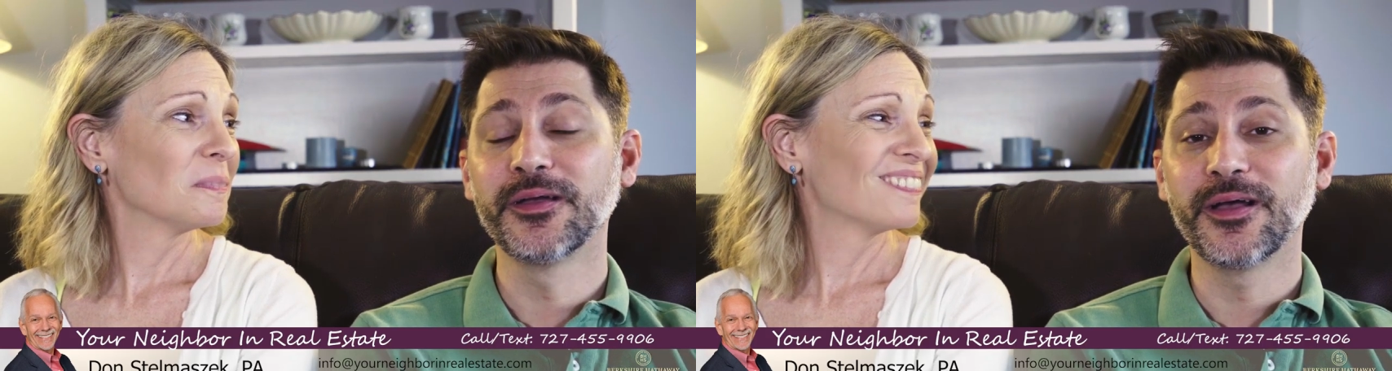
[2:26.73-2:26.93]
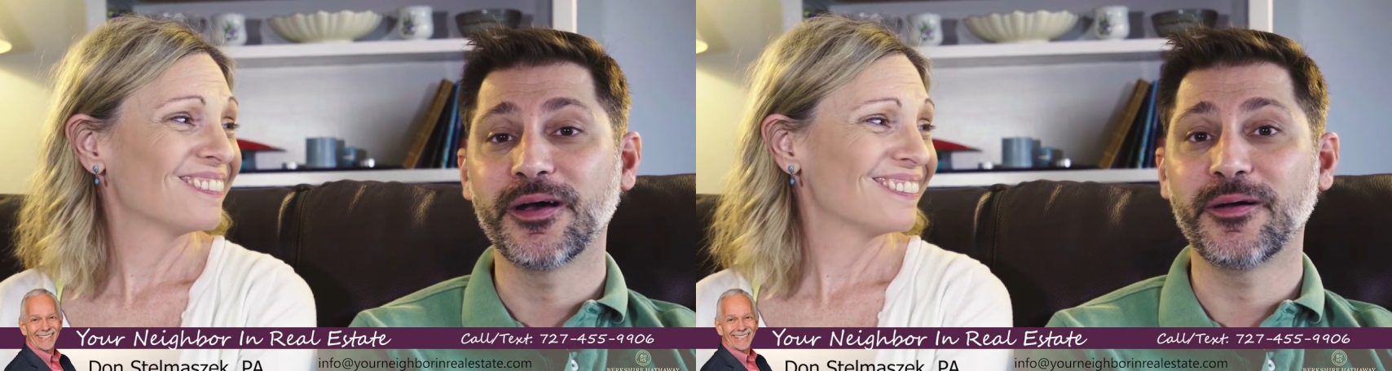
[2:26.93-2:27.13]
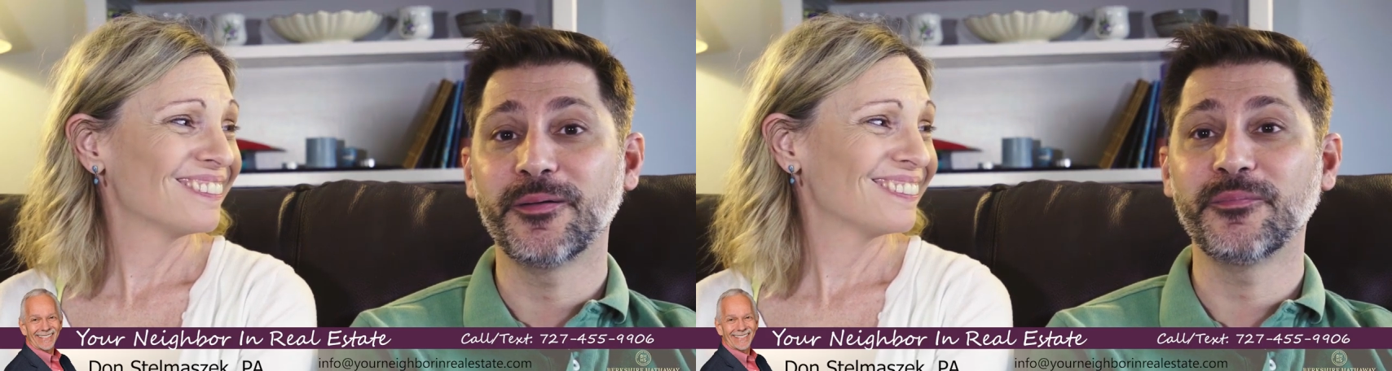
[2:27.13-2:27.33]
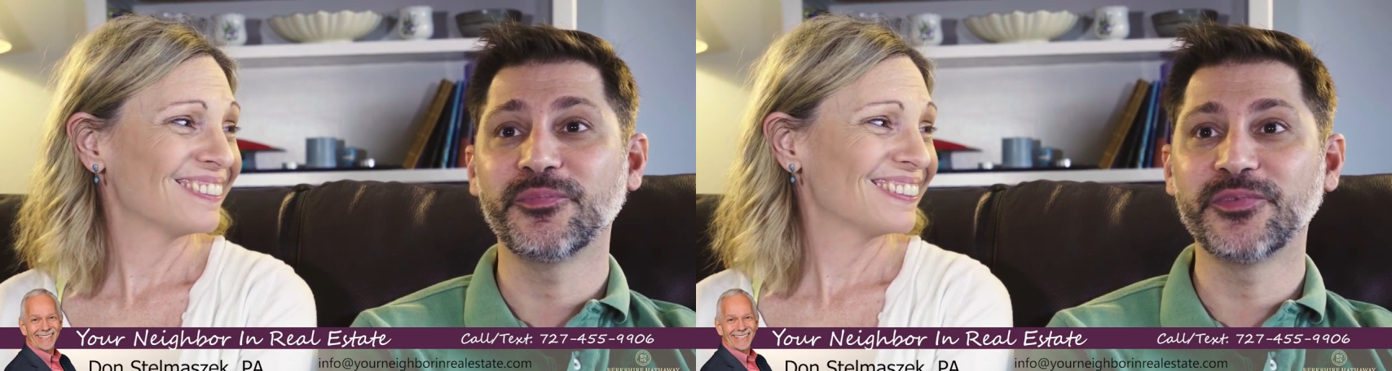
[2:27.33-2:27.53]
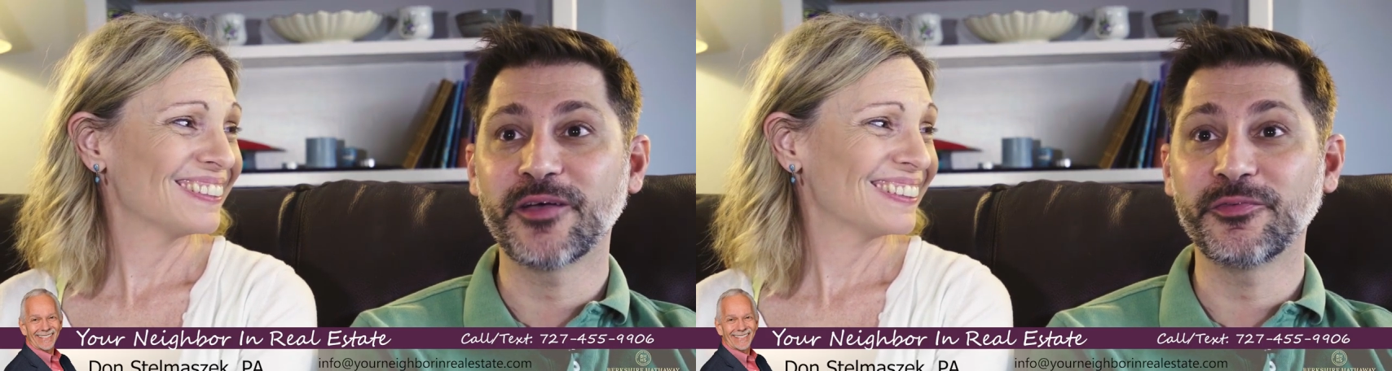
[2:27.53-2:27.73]

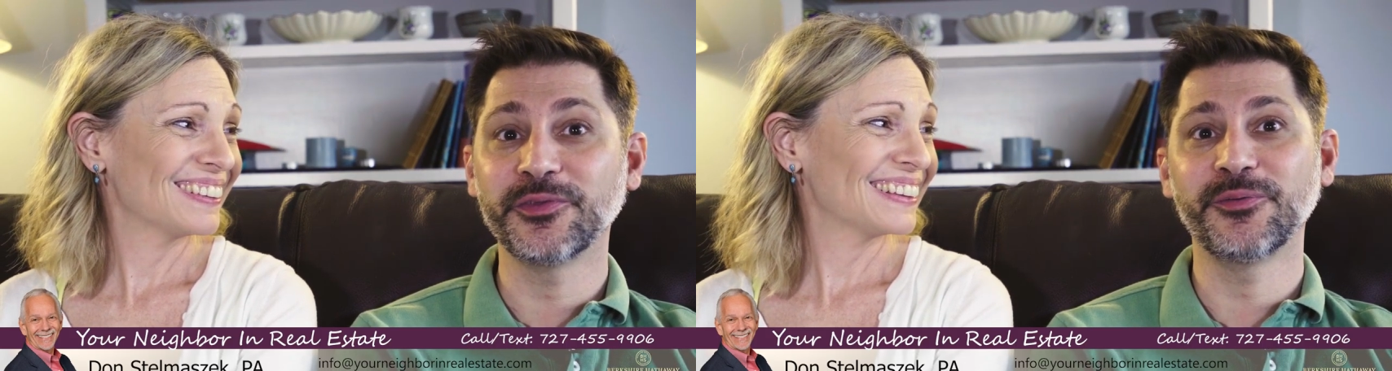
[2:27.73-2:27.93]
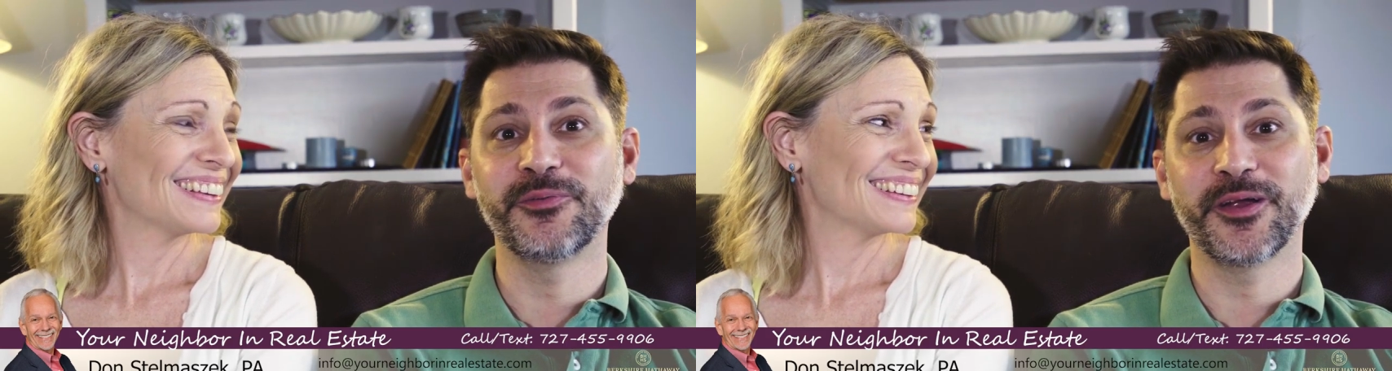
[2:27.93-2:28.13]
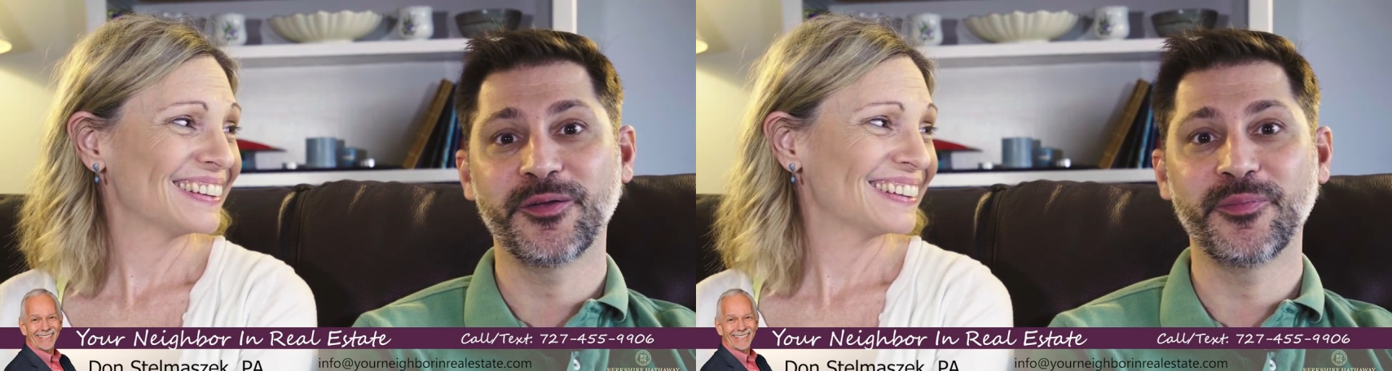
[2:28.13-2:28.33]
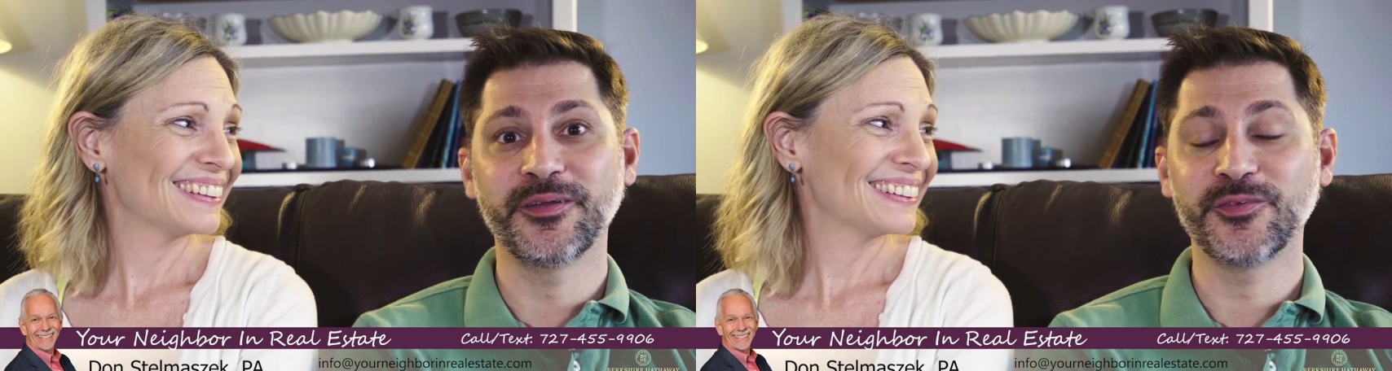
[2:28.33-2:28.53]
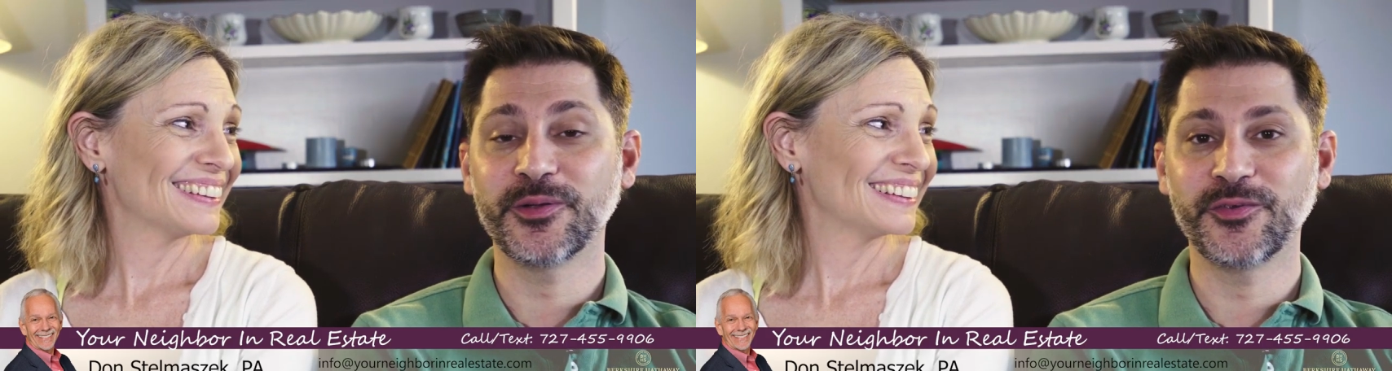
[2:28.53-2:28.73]
Speaker 1: Um, definitely would
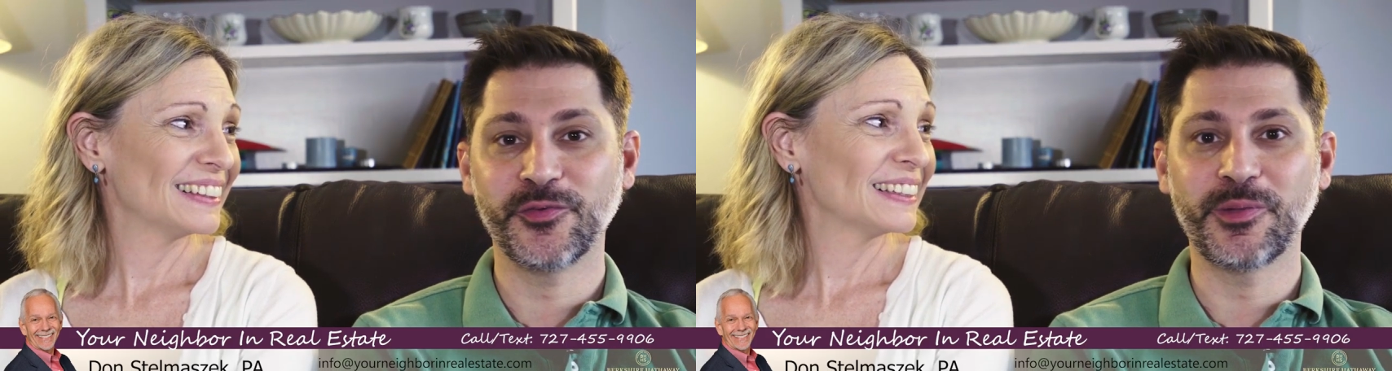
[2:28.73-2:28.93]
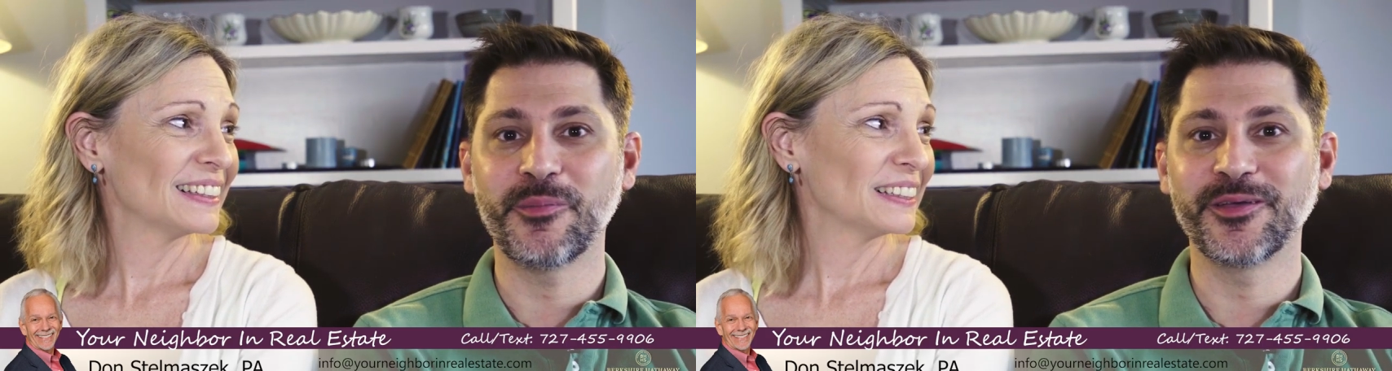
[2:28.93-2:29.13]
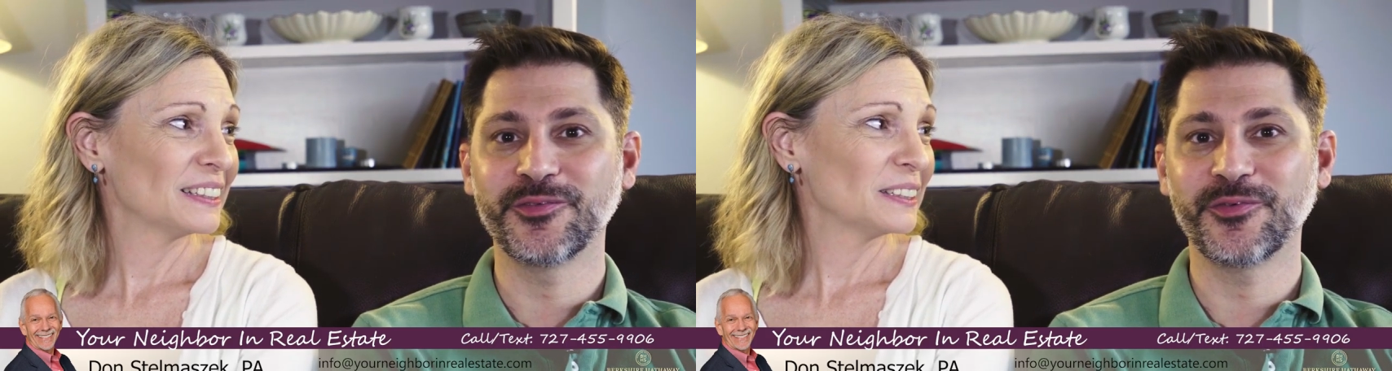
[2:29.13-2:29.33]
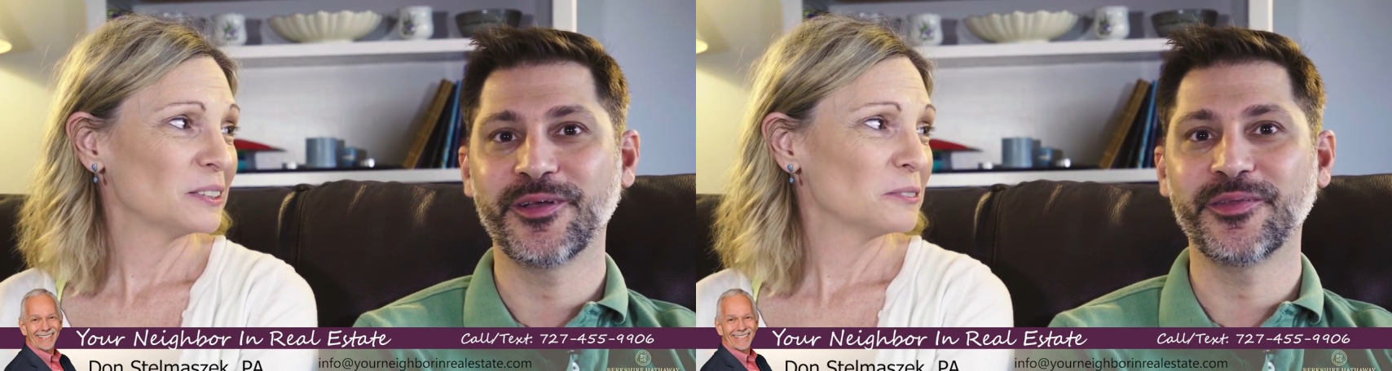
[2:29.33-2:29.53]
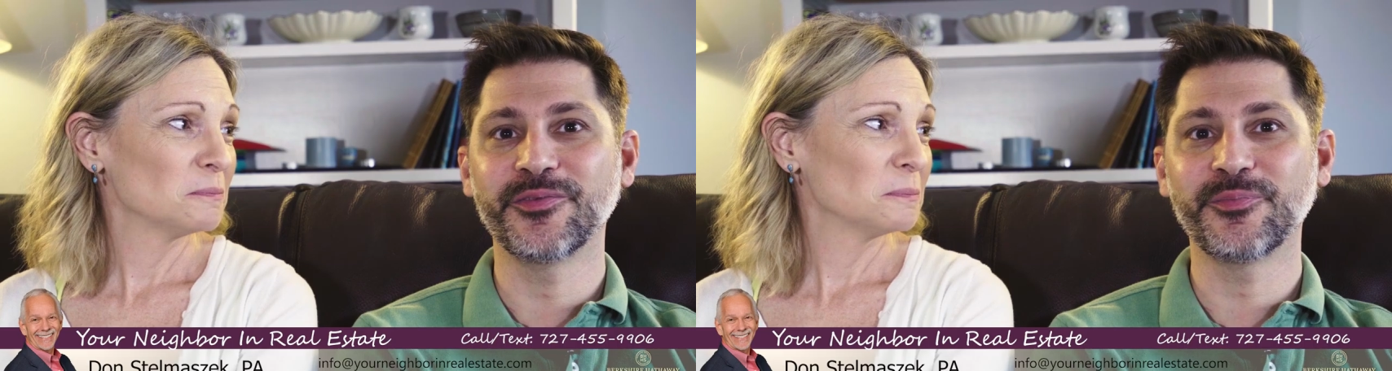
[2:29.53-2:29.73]
recommend, especially for my best friends,